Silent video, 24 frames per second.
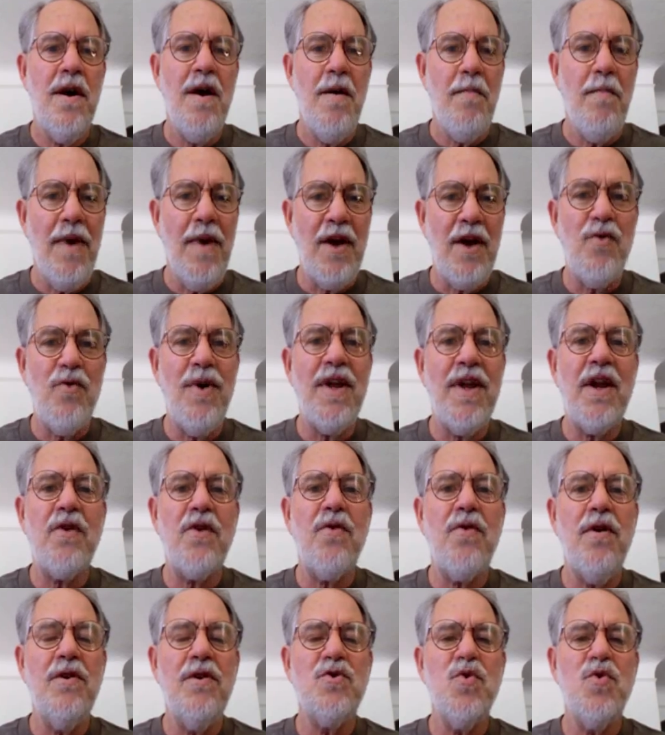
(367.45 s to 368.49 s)
My credit
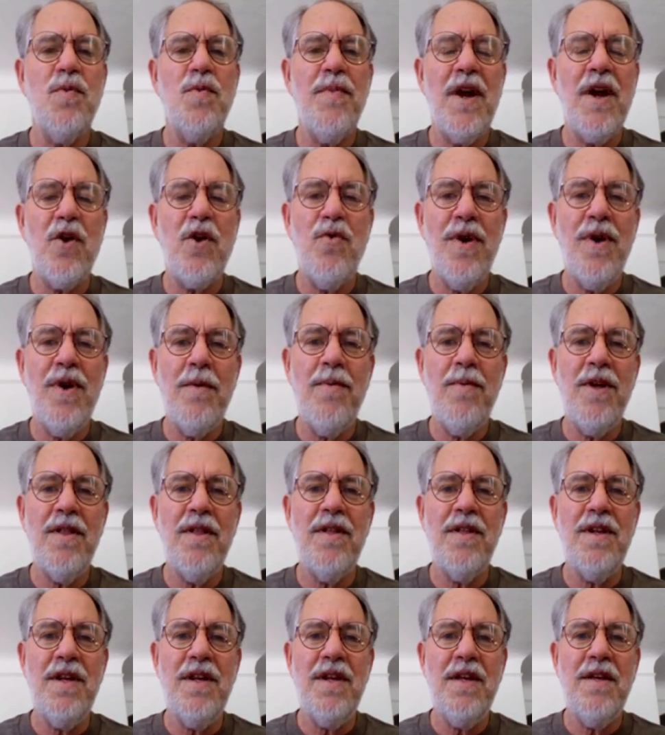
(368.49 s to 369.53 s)
grows with my
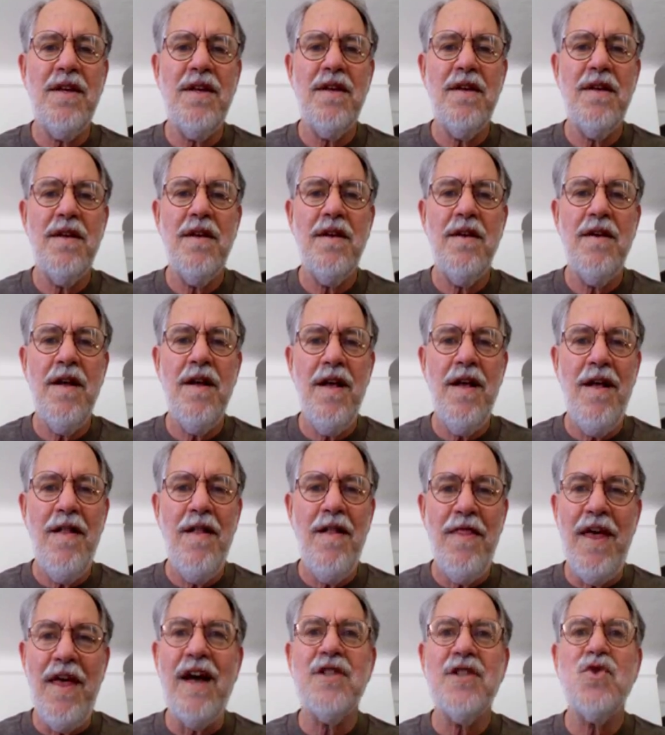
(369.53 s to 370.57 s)
credibility.
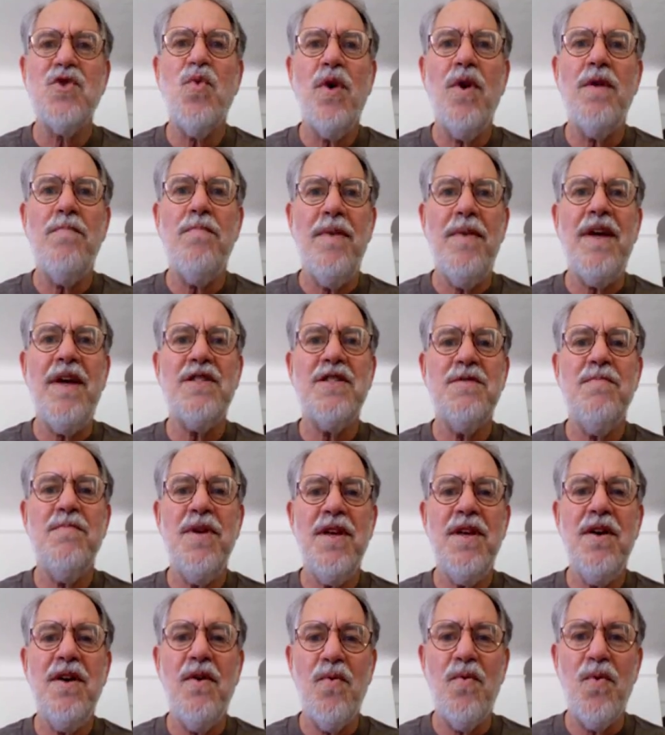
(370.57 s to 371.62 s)
That's what makes
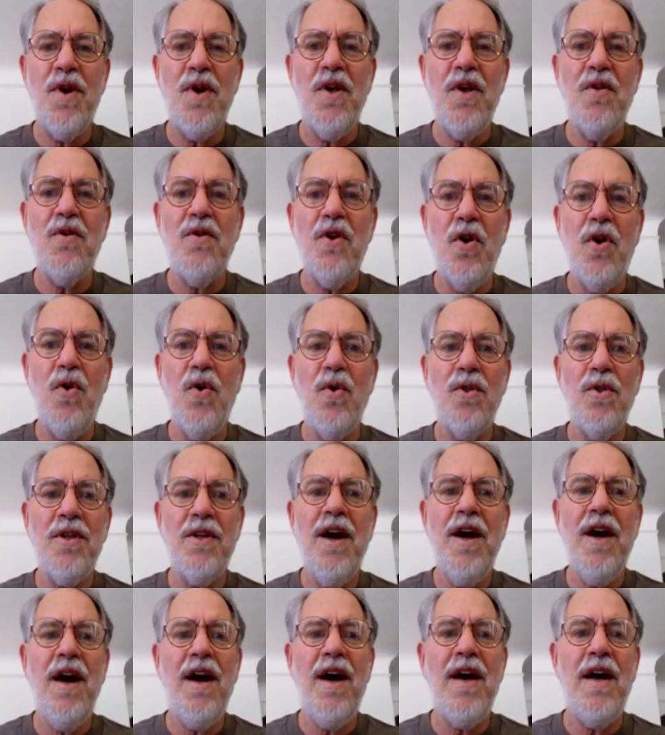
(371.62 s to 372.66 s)
me a real gold
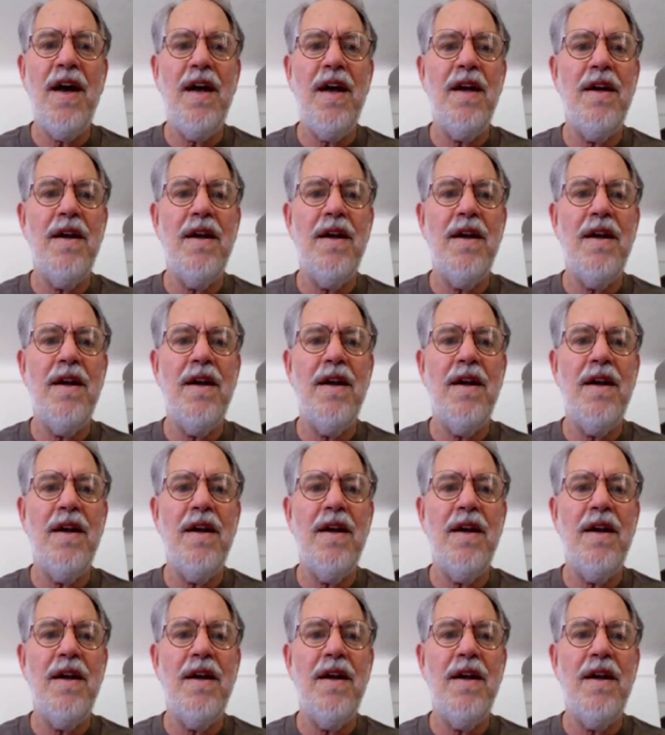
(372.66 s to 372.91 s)
guy.